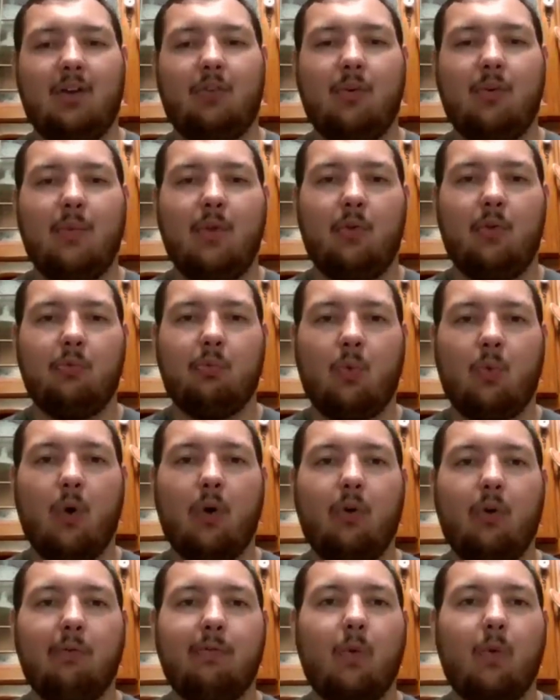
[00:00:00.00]
some of those
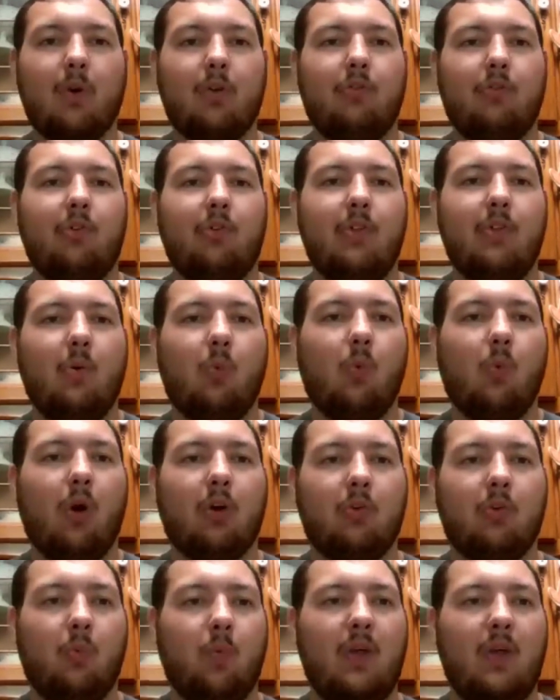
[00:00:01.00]
royal forces that
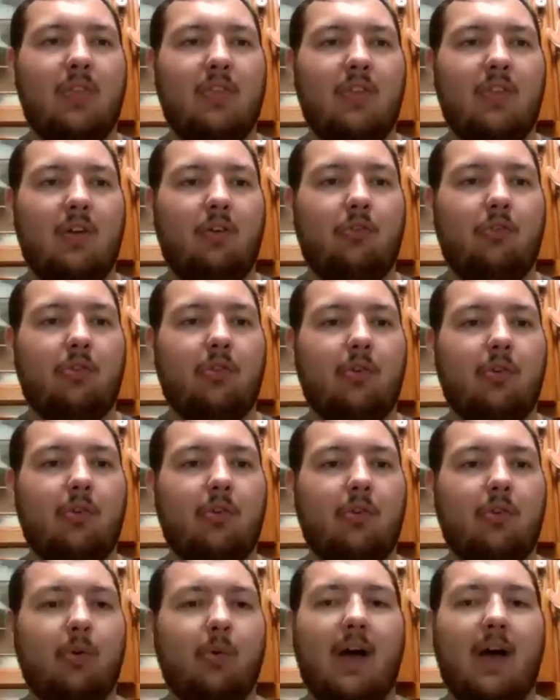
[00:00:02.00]
worked with us
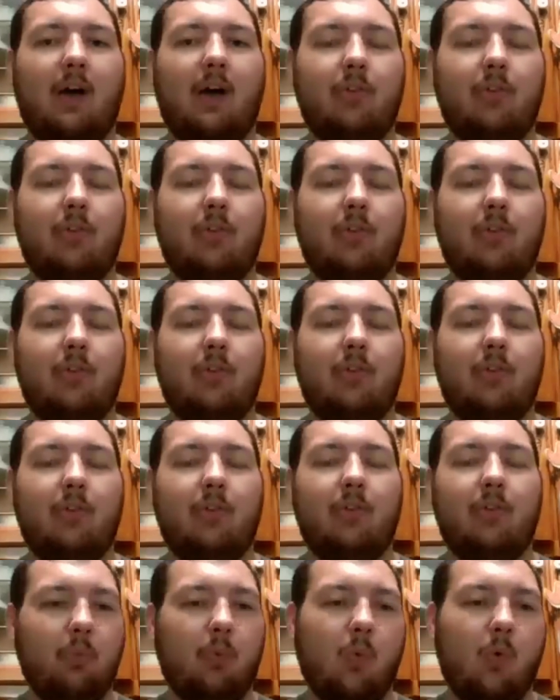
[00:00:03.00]
throughout the
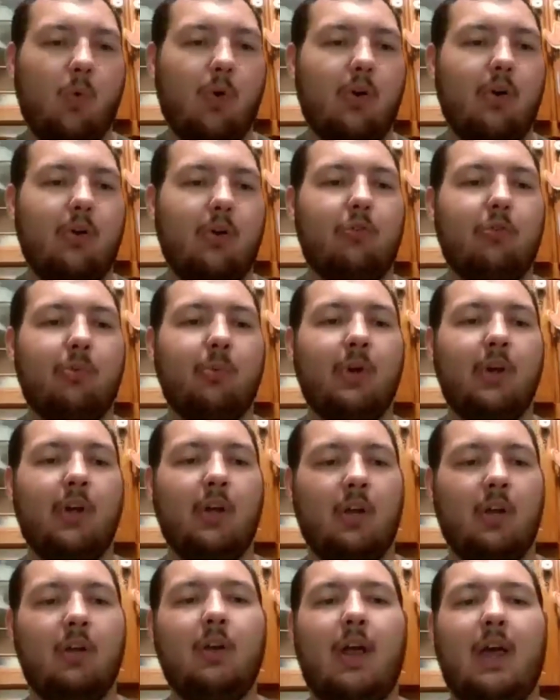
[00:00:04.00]
world wars
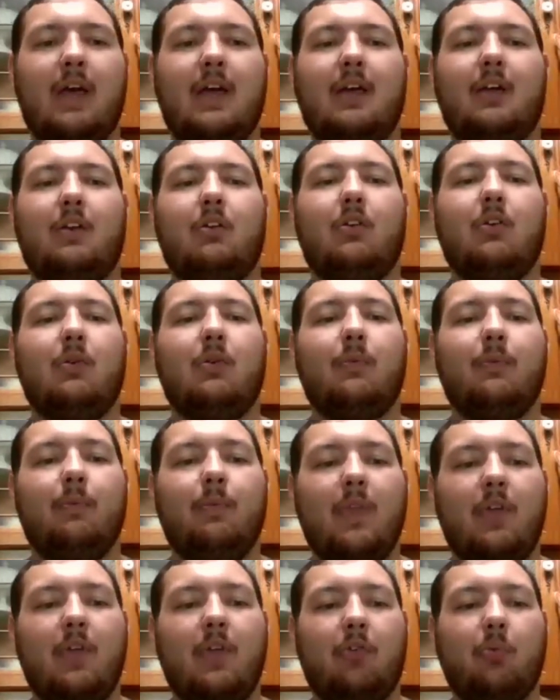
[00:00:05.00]
and
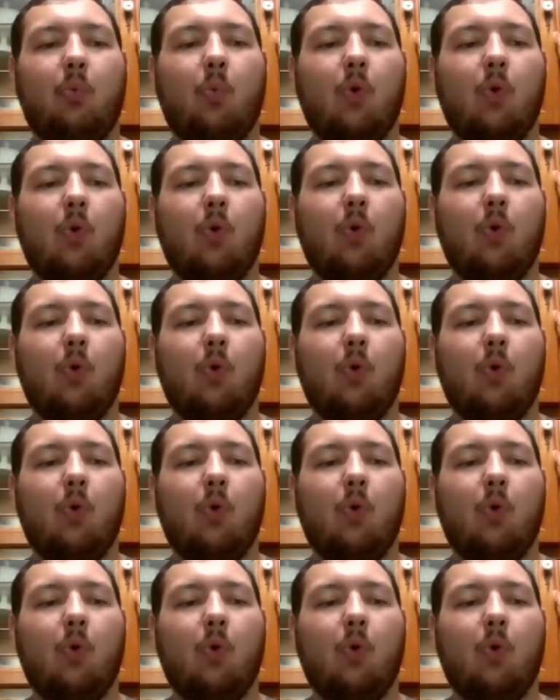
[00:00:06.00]
this war.